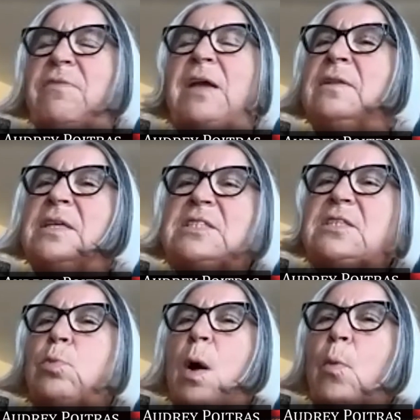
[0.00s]
This is
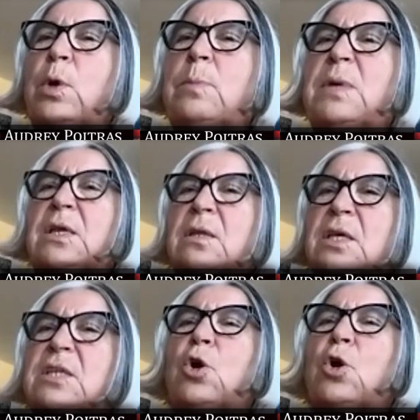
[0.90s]
what we mean. These
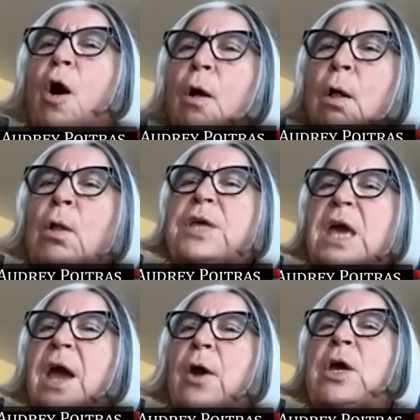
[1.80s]
are all the
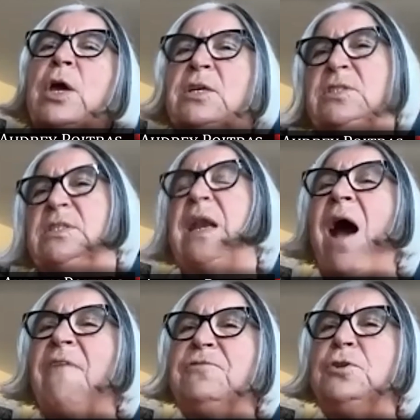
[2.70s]
areas that have
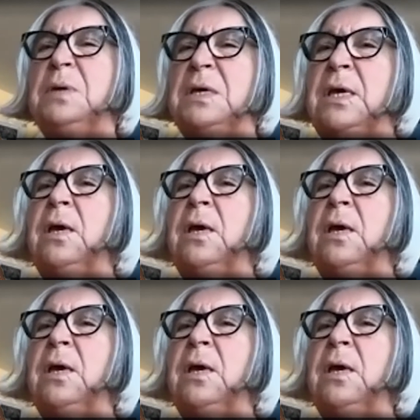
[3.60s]
to be